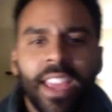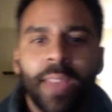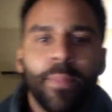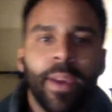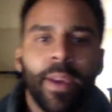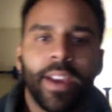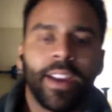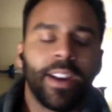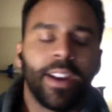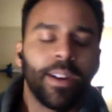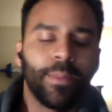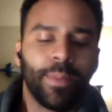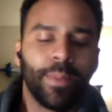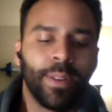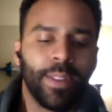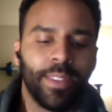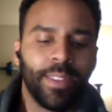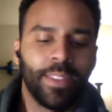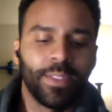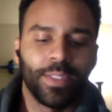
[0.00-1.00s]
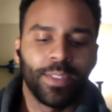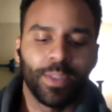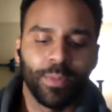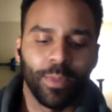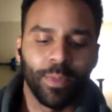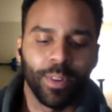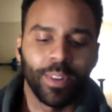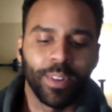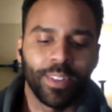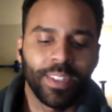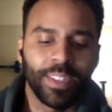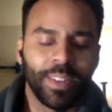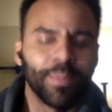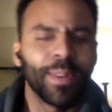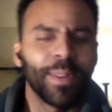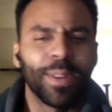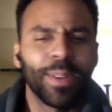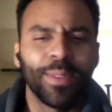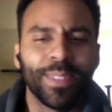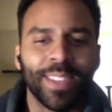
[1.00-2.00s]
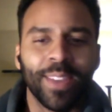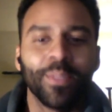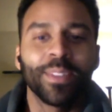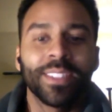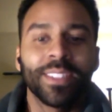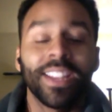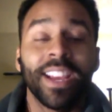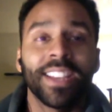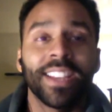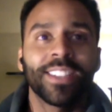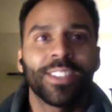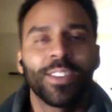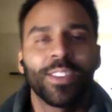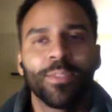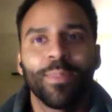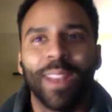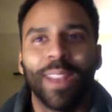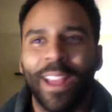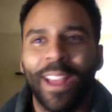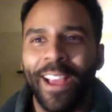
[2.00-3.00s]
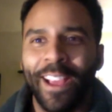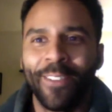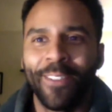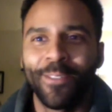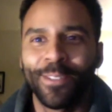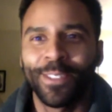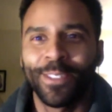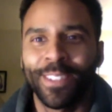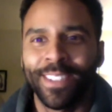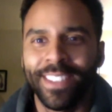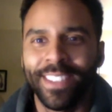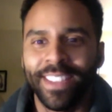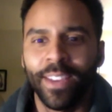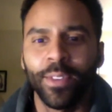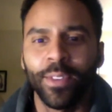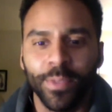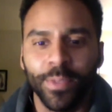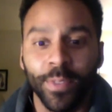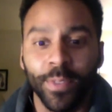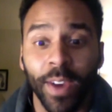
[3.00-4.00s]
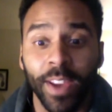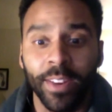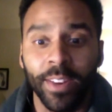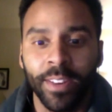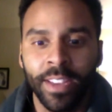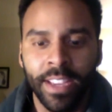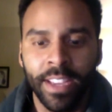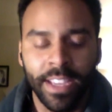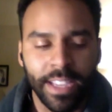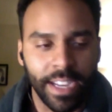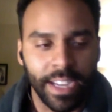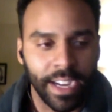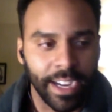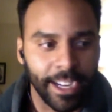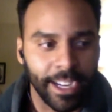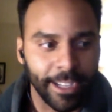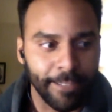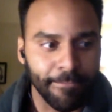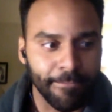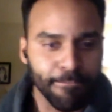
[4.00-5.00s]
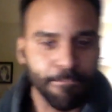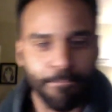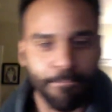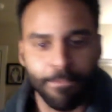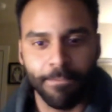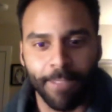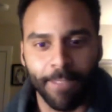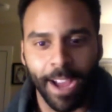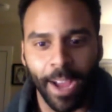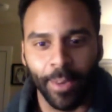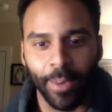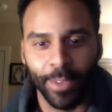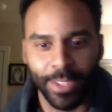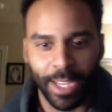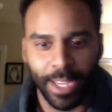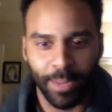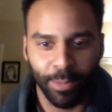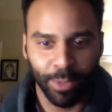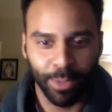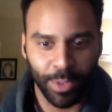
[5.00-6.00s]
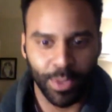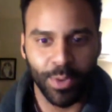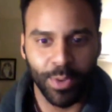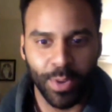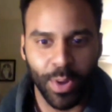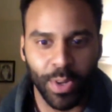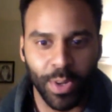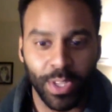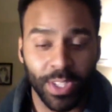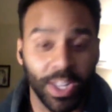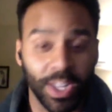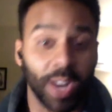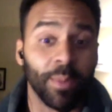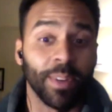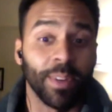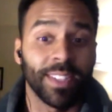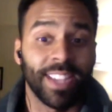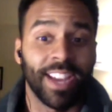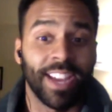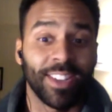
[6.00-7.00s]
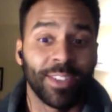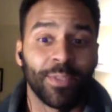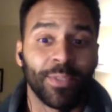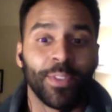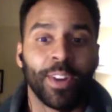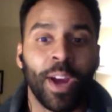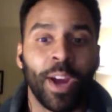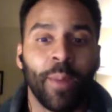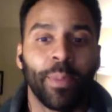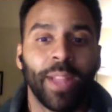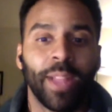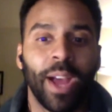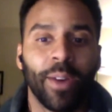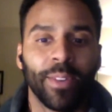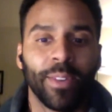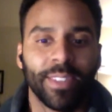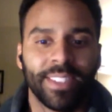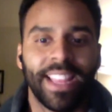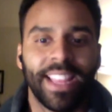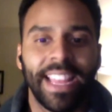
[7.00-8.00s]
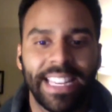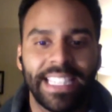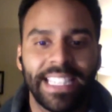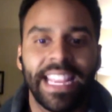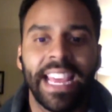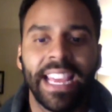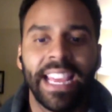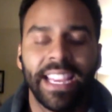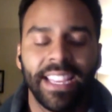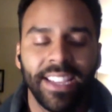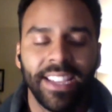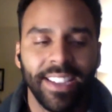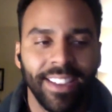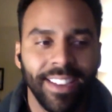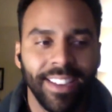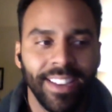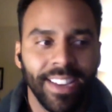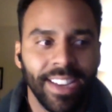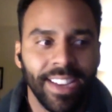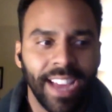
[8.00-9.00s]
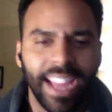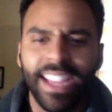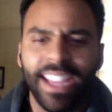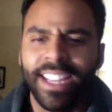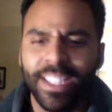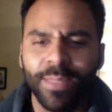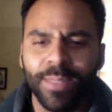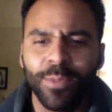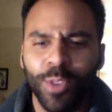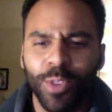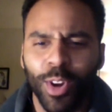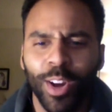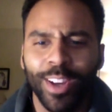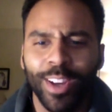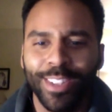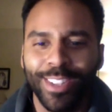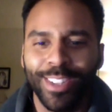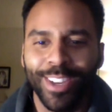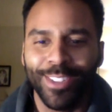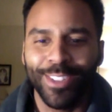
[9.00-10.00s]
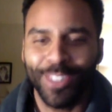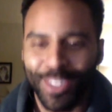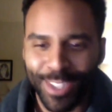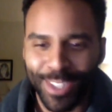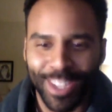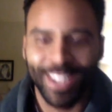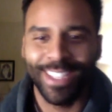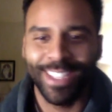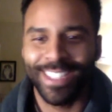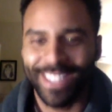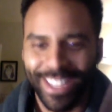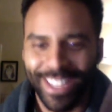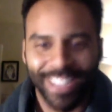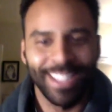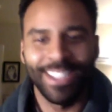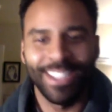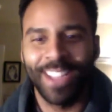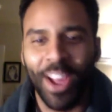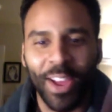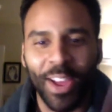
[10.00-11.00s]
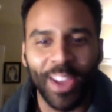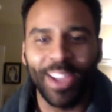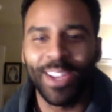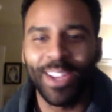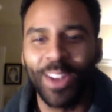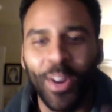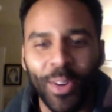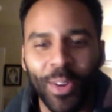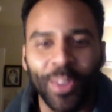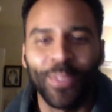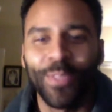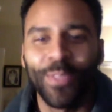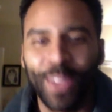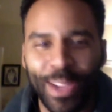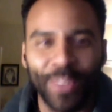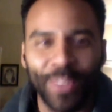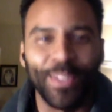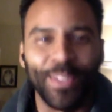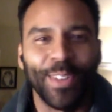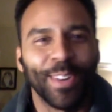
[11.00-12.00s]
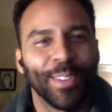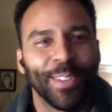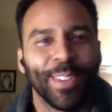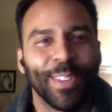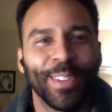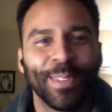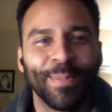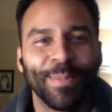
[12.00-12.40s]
back up, and then just worked. But it was nice too. But it was fun. I was able to go to Starbucks actually for a couple hours that day and get some drawing done, just because, if you're in a rhythm,